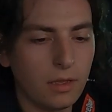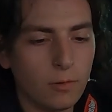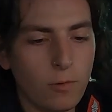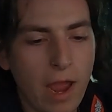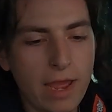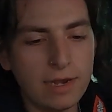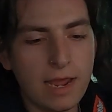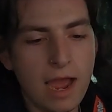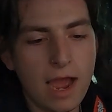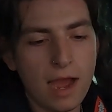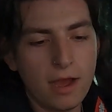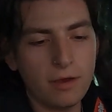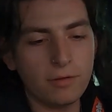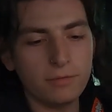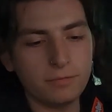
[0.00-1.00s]
Right
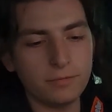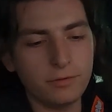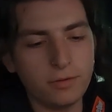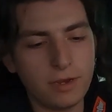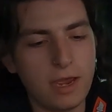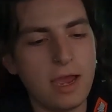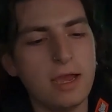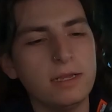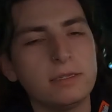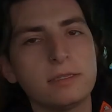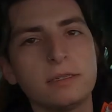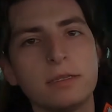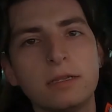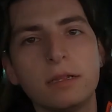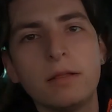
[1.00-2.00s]
now, you guys,